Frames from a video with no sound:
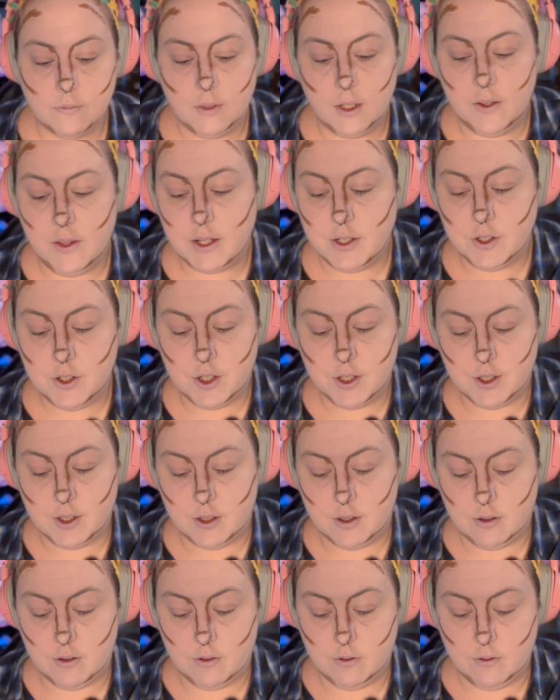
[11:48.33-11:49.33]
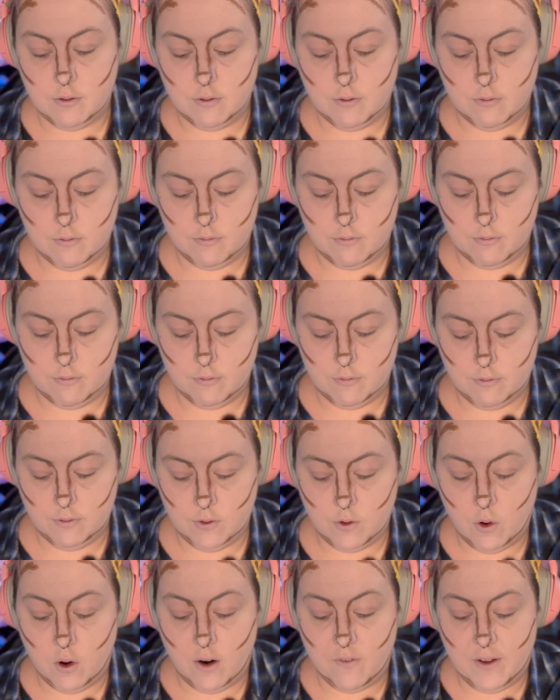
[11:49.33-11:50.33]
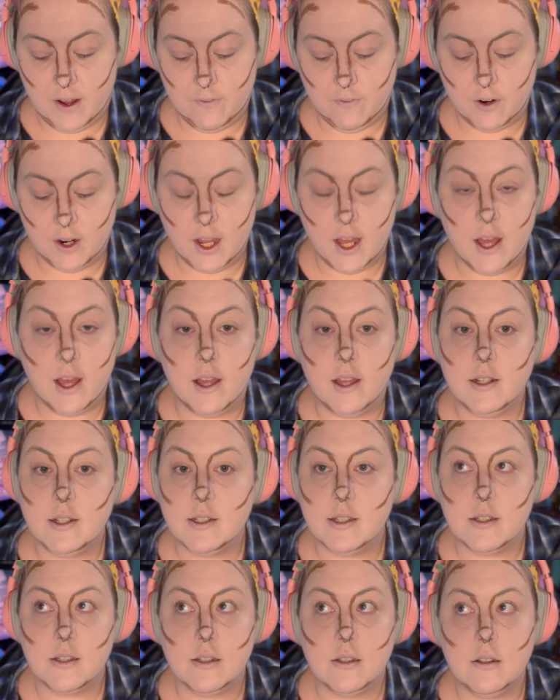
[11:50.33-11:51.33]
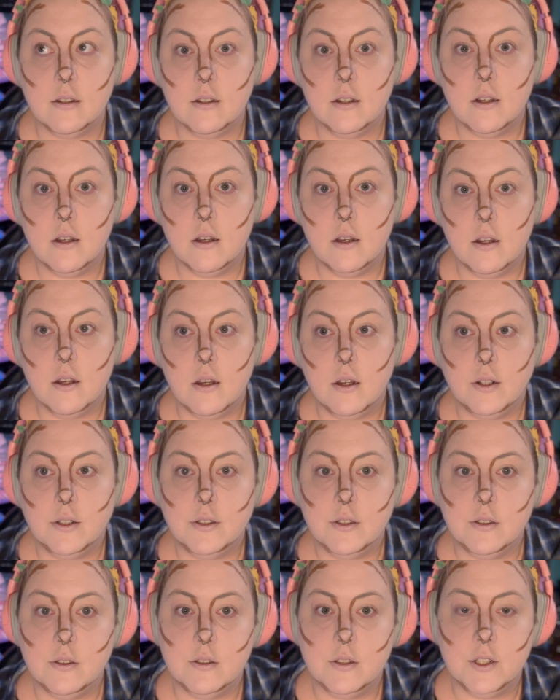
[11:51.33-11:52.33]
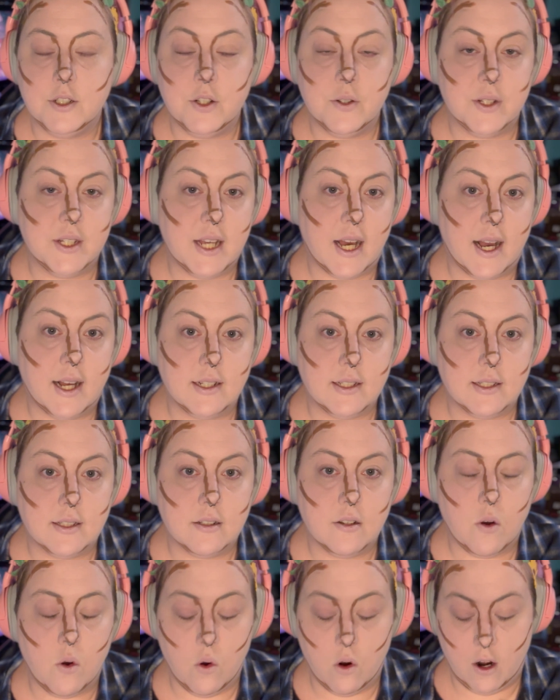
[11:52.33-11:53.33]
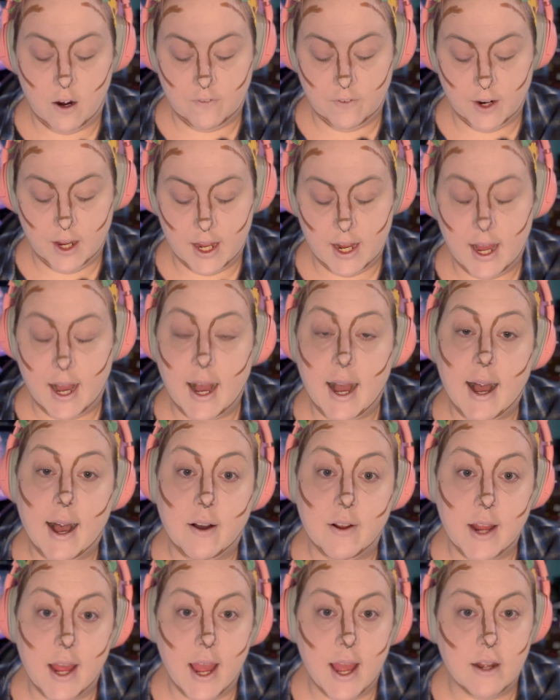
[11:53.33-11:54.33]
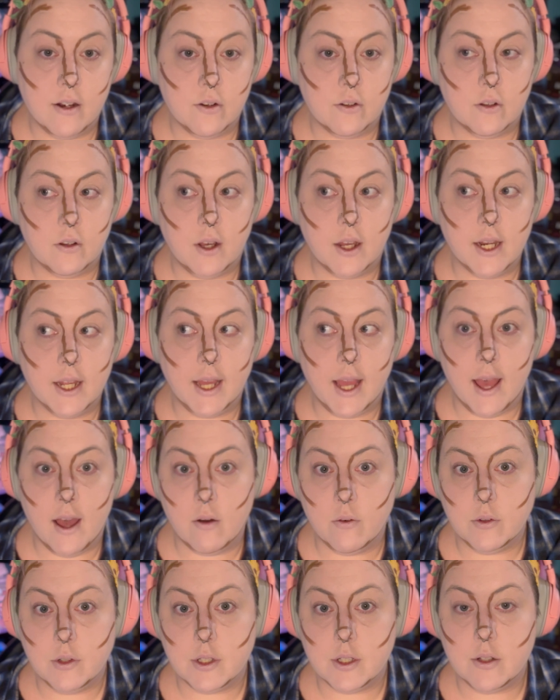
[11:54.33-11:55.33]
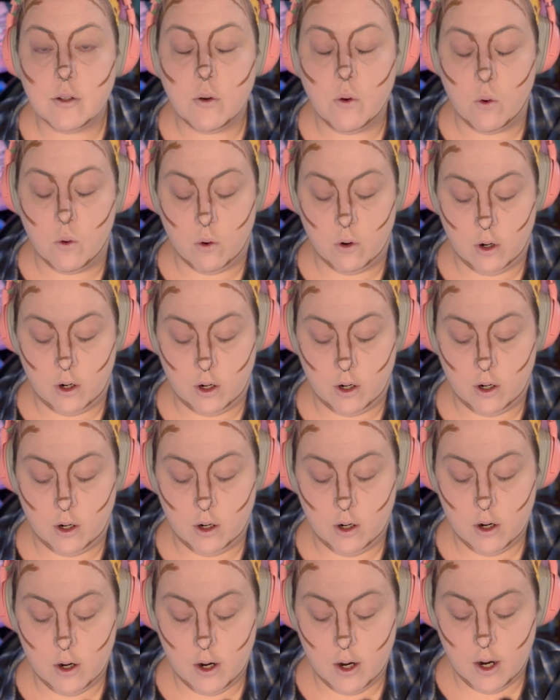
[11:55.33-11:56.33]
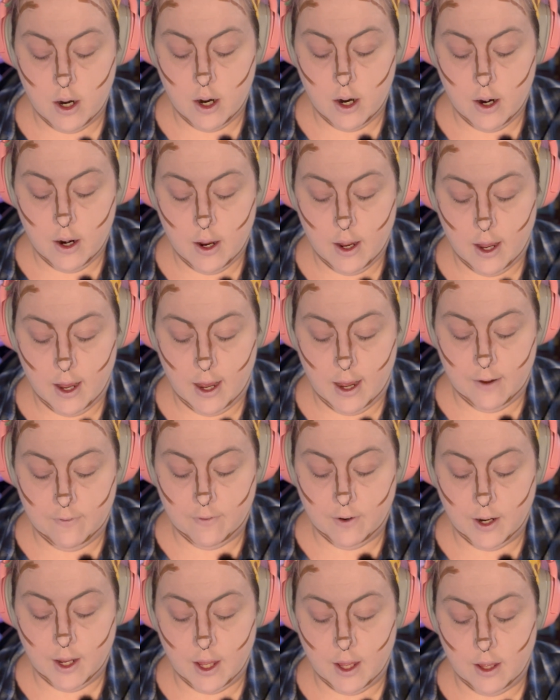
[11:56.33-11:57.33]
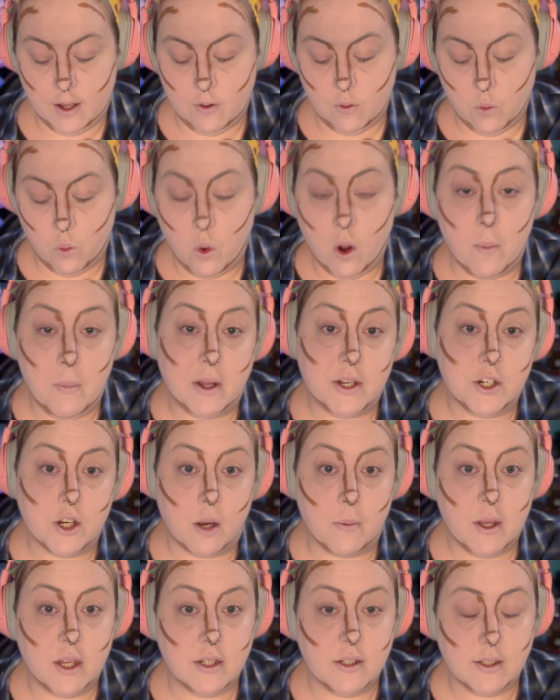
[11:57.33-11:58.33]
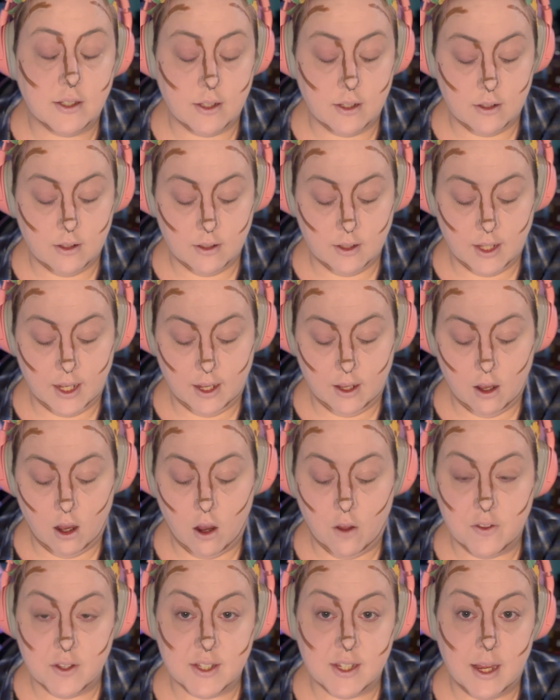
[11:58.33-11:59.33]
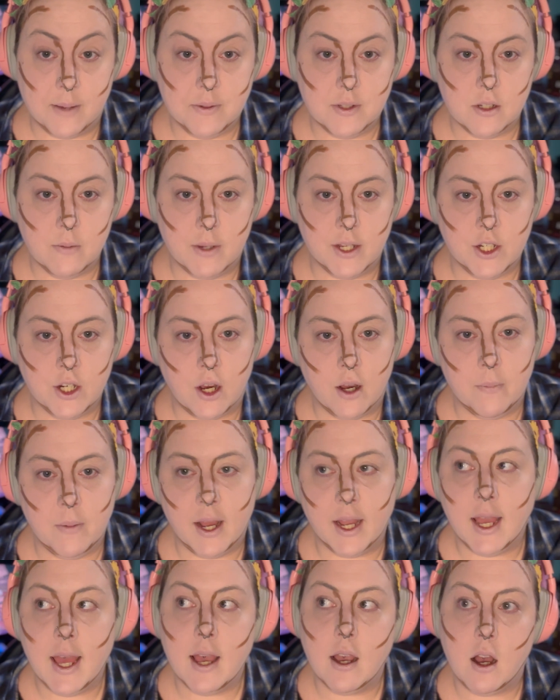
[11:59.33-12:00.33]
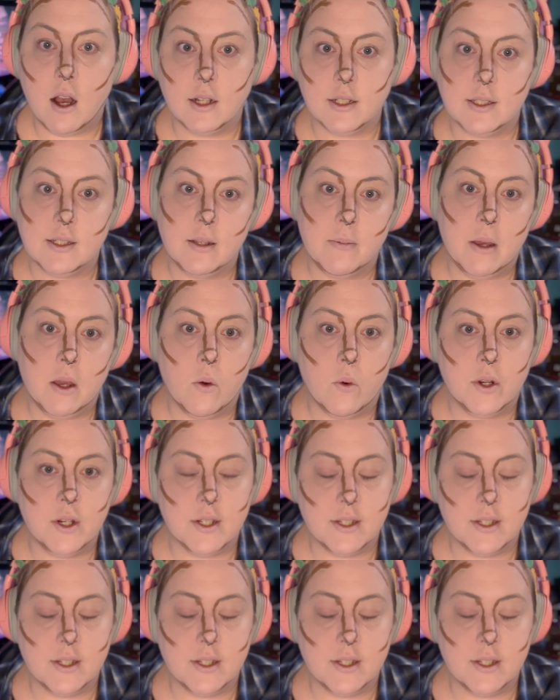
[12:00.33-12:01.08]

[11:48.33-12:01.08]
and that's just, or if I forget to do a task, or I forget how to handle an account, or I forget what my job is, like all the steps to my job. I can't constantly be going